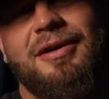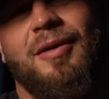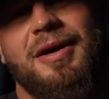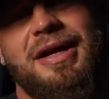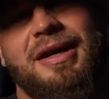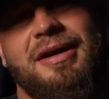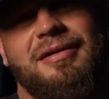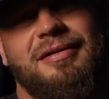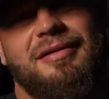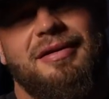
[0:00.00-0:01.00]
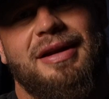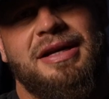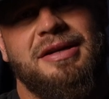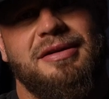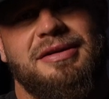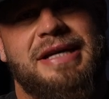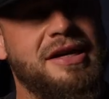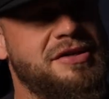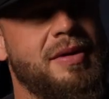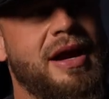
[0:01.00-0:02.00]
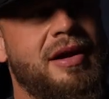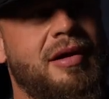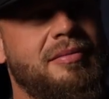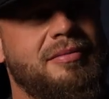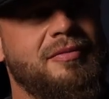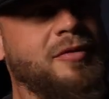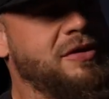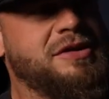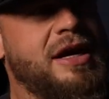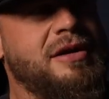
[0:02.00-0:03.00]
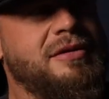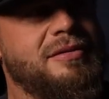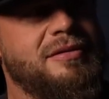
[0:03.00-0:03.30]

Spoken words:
Walk in, and Tex ran up, real excited.